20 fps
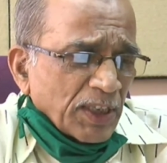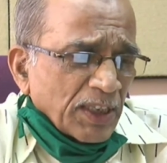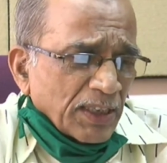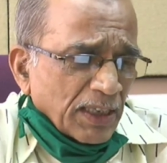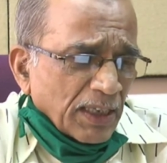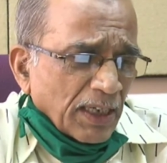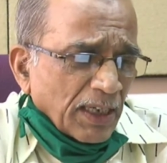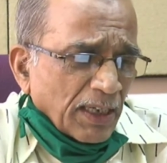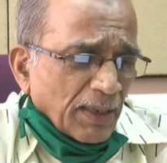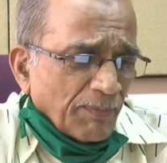
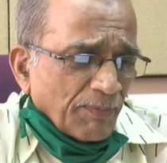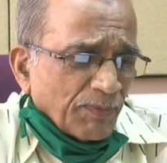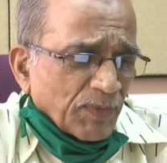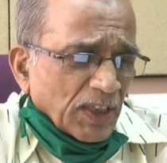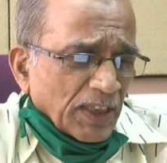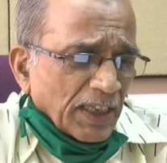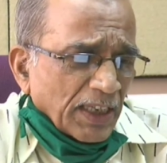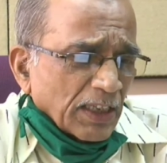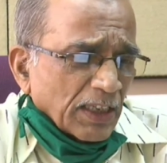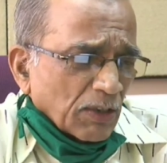
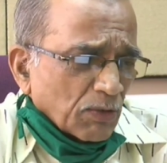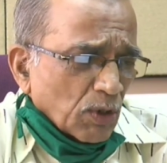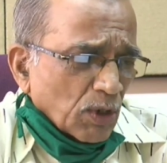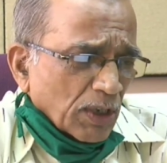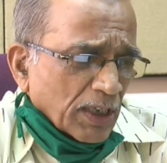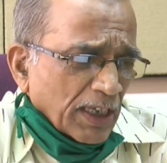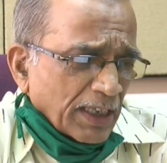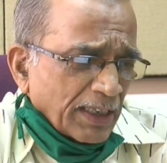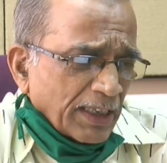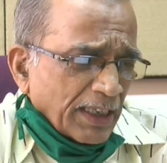in a good
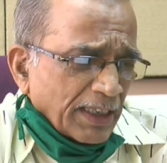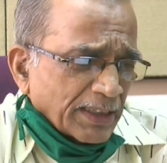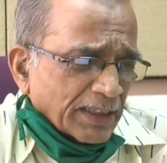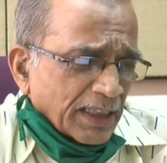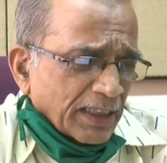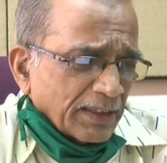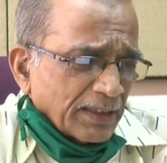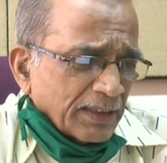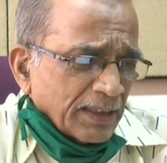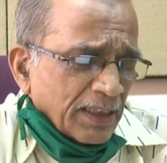
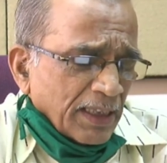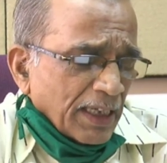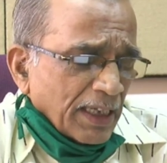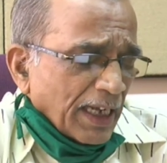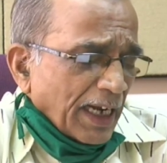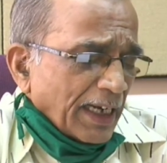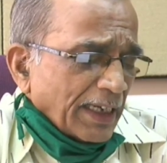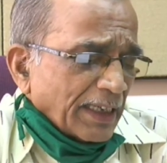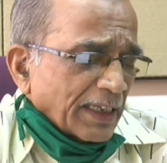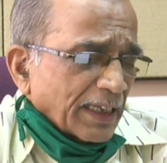condition,
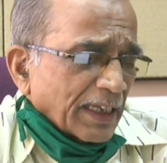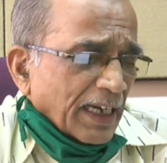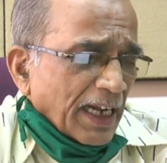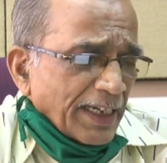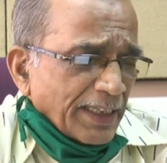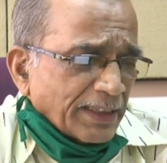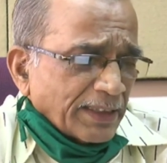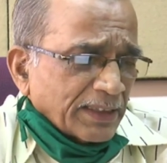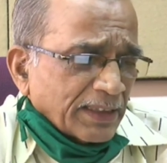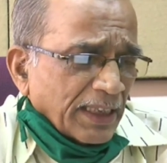and
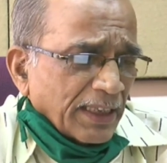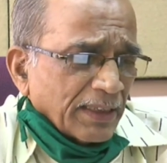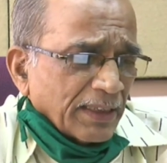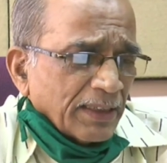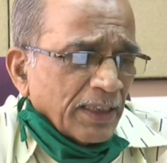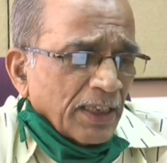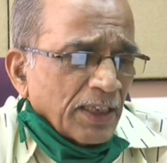right thing